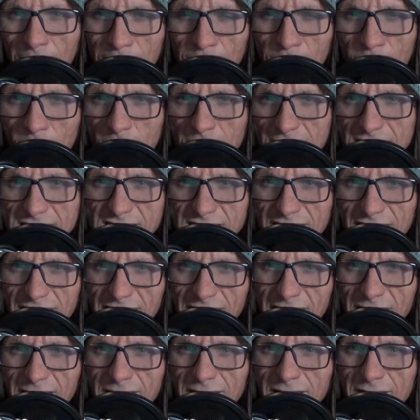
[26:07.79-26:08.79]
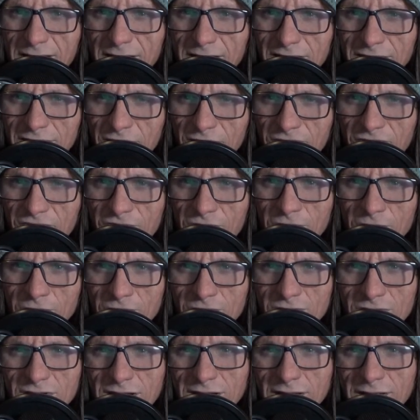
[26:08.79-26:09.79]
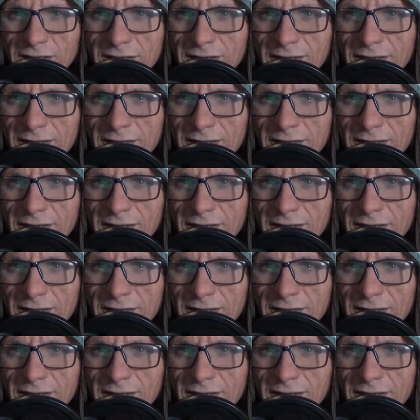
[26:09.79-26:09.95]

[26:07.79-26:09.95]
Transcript: poisoning the food